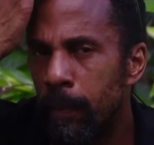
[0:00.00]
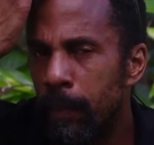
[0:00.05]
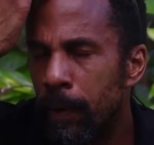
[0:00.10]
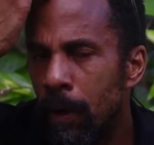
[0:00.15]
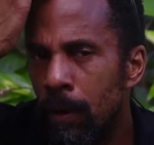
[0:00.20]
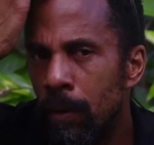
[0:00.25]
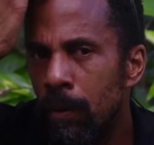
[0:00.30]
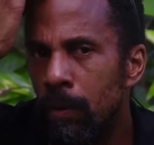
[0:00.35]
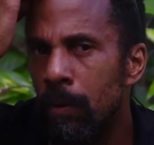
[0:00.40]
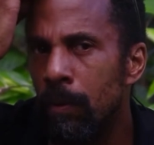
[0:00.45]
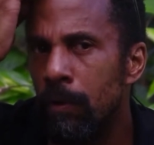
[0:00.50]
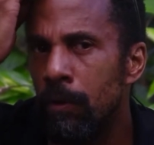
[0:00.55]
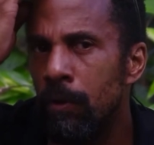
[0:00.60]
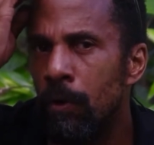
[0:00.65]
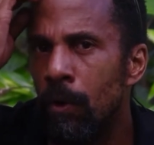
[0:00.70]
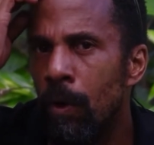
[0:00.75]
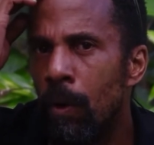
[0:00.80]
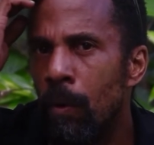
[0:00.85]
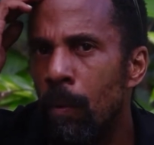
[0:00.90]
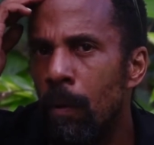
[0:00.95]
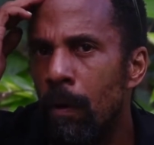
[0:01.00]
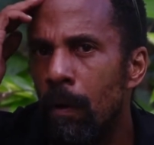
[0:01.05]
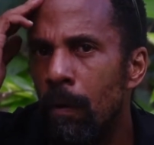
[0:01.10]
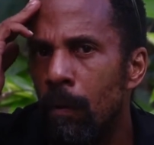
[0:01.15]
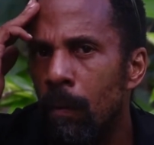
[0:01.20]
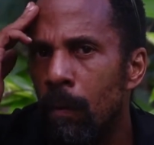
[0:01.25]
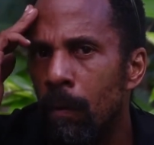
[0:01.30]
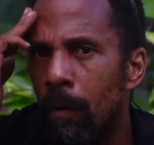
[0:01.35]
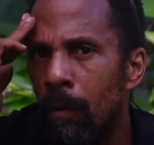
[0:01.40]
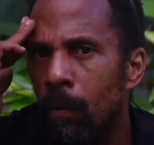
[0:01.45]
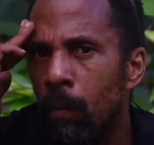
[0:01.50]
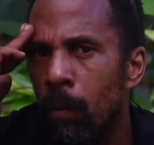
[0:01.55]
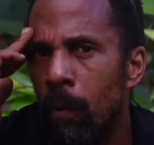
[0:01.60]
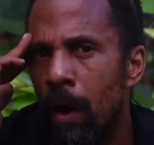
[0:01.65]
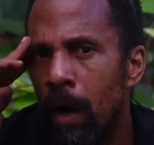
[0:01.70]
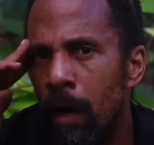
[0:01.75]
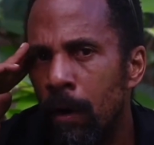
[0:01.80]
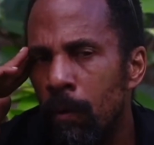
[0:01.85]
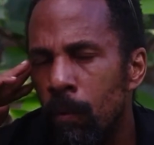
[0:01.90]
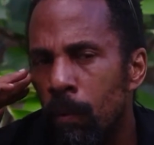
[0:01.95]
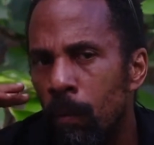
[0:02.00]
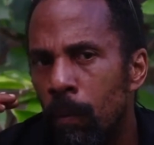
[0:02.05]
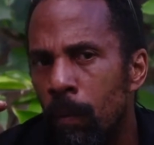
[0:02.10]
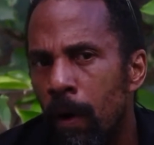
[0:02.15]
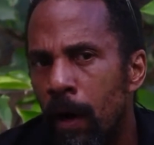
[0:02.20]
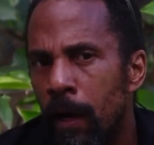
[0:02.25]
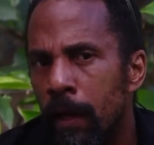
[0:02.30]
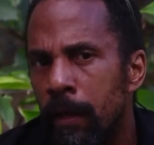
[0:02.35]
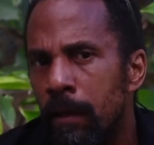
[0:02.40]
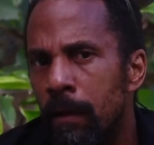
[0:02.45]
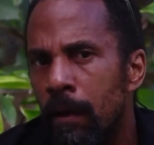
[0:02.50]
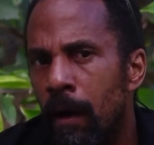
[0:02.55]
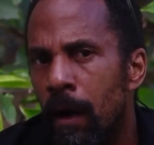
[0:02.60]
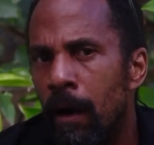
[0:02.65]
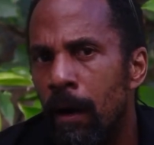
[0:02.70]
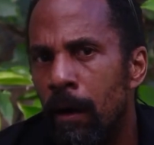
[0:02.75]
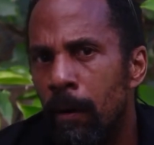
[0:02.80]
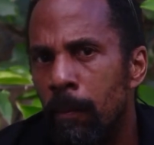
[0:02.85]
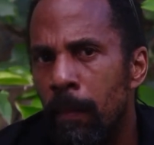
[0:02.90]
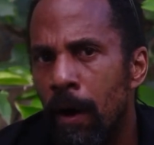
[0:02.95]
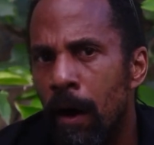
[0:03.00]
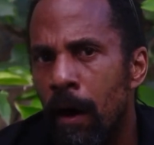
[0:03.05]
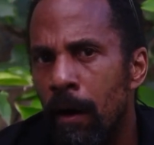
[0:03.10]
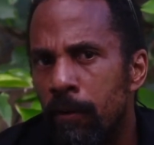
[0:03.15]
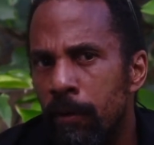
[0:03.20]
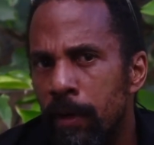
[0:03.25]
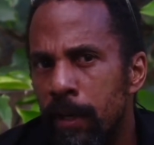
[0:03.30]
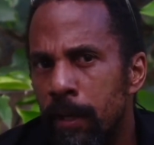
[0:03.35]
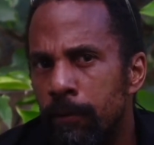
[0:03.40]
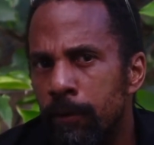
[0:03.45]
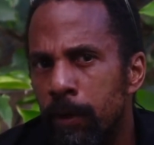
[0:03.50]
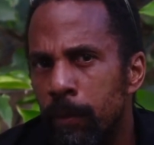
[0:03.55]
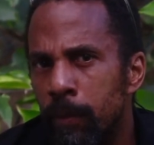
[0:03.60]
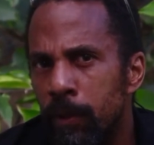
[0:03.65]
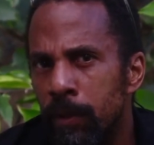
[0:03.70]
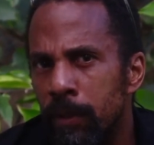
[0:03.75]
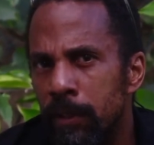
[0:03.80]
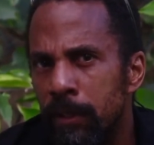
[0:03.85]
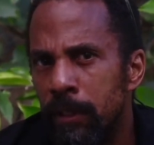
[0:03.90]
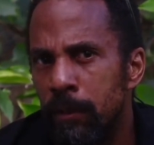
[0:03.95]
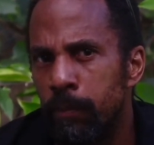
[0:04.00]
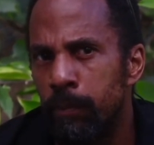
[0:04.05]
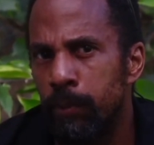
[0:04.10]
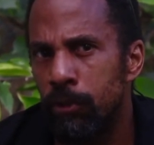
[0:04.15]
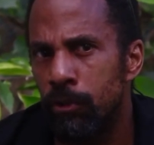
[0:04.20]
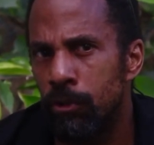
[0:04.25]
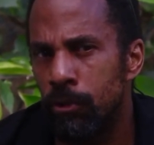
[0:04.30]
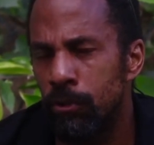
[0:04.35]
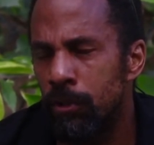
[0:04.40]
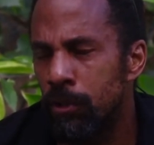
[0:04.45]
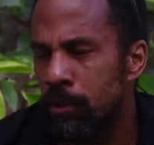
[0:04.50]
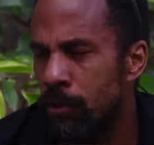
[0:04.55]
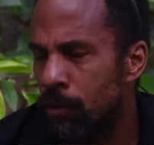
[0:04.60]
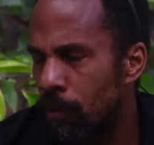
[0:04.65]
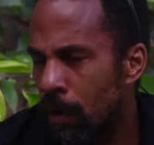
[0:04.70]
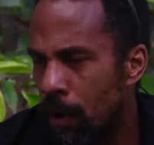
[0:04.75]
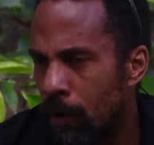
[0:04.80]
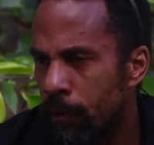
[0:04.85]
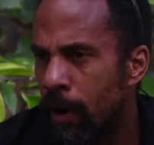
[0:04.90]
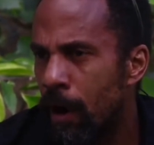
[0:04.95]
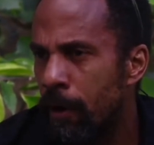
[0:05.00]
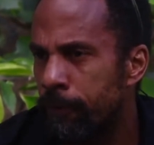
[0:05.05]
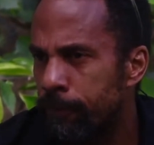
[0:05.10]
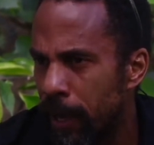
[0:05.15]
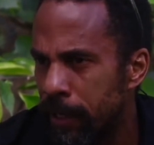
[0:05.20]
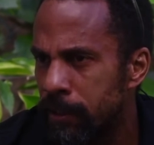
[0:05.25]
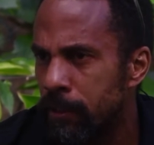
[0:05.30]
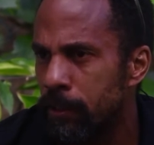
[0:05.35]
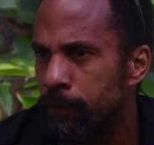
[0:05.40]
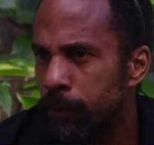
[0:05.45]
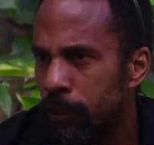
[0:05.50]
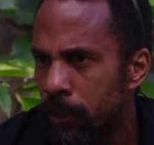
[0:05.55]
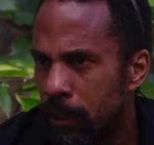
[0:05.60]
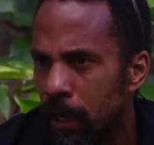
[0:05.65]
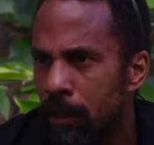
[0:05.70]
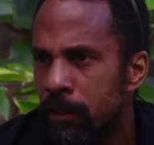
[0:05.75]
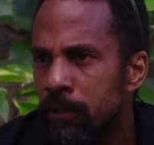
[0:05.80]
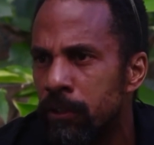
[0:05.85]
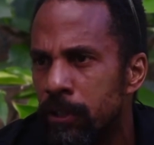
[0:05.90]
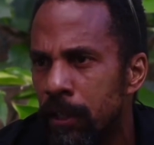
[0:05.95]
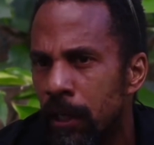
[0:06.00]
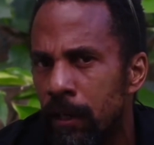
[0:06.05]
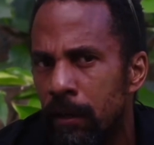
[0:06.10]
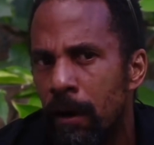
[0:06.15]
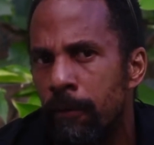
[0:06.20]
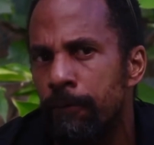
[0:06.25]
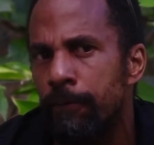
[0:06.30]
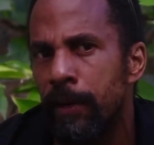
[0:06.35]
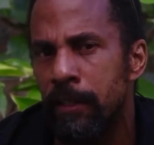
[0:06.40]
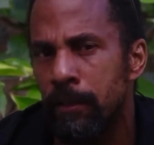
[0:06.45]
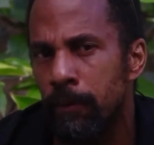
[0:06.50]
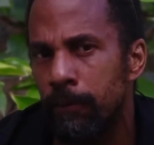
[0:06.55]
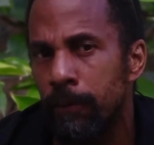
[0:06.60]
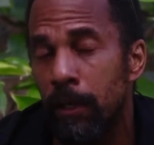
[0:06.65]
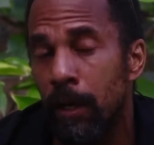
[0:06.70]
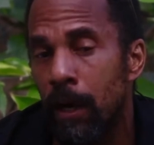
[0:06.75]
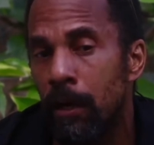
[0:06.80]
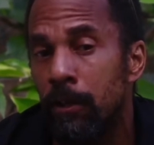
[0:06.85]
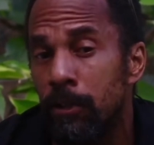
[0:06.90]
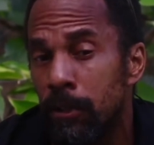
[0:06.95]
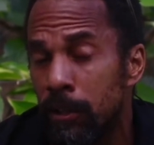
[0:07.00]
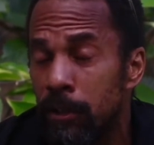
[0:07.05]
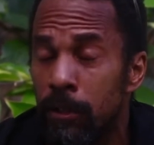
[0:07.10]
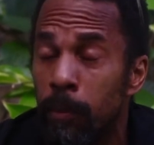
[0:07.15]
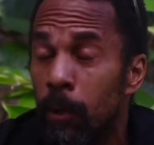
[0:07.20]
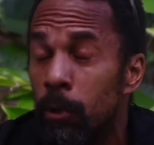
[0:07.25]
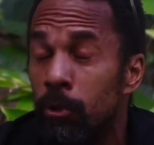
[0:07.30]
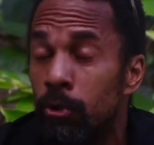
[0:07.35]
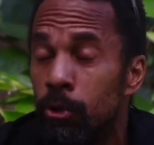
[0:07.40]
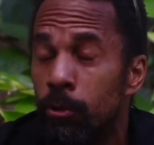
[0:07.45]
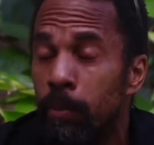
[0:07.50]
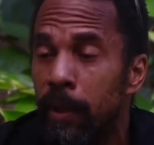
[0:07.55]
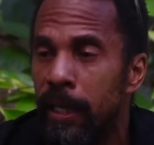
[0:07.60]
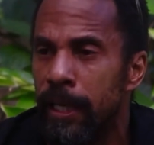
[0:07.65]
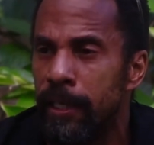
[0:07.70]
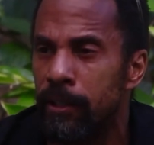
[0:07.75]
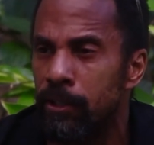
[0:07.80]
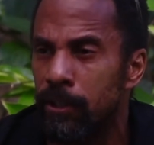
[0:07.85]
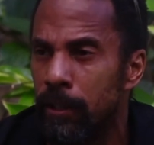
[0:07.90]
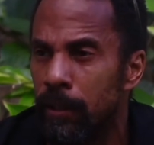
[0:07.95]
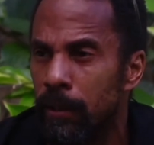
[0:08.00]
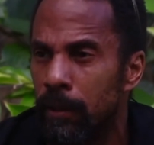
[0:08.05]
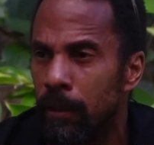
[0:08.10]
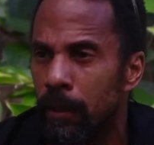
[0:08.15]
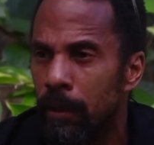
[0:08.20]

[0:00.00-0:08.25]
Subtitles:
about, what our creative community produces around our festival culture, and our festival culture is about jubilation.